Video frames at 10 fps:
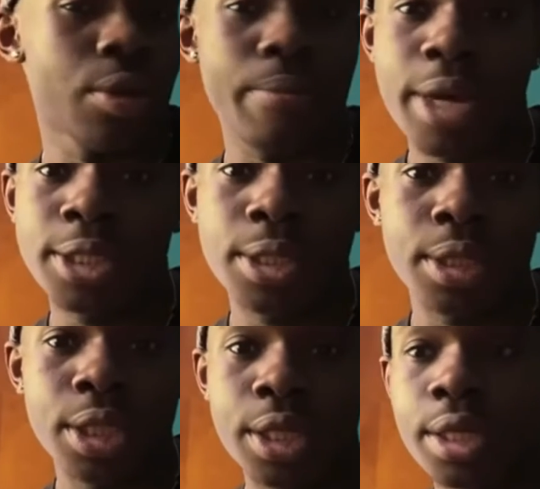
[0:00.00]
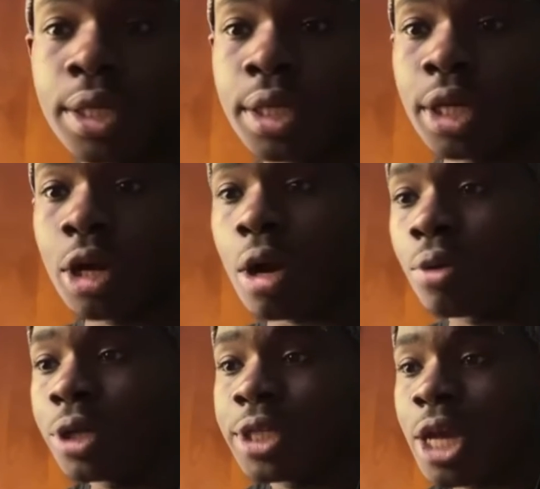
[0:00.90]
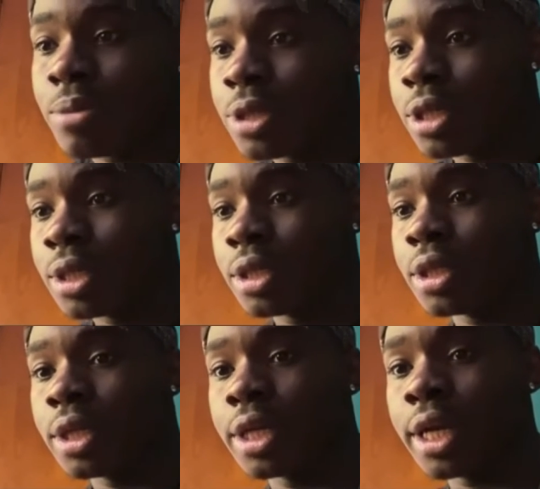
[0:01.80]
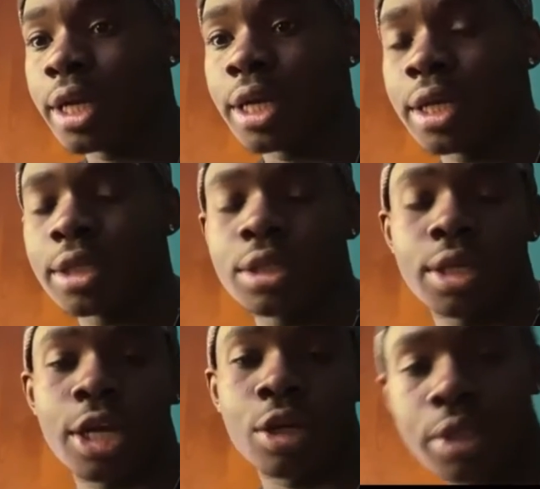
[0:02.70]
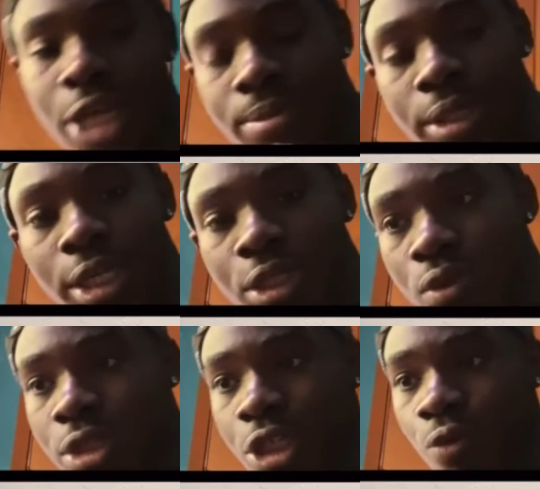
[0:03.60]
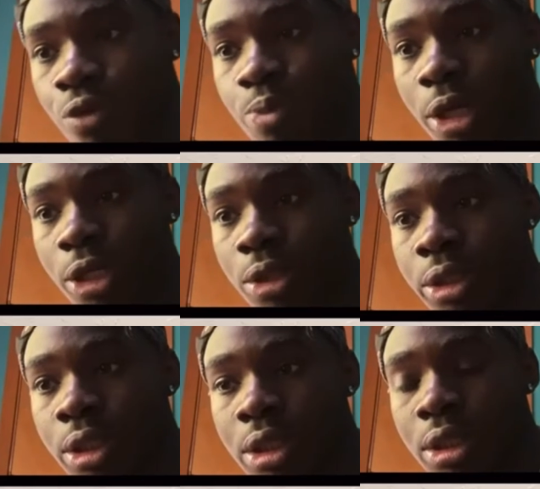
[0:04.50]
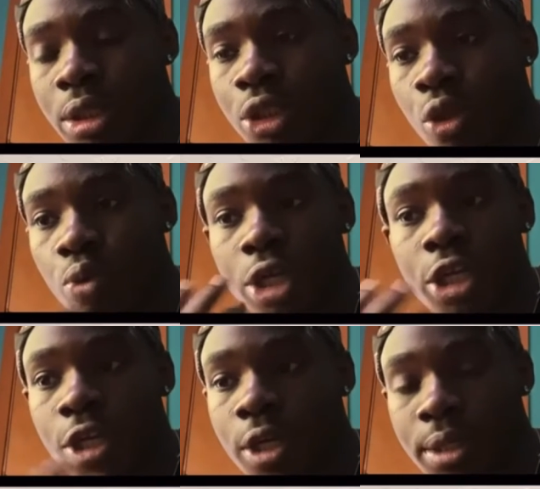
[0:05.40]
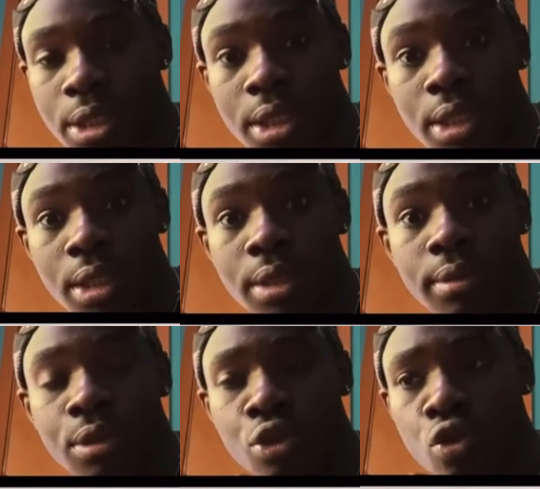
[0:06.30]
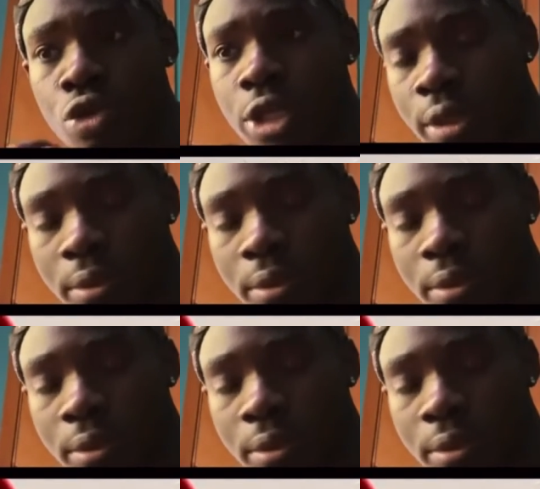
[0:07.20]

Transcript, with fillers: basically, only time to get it. it, only time to get to itself is probably the weekends and Tuesday.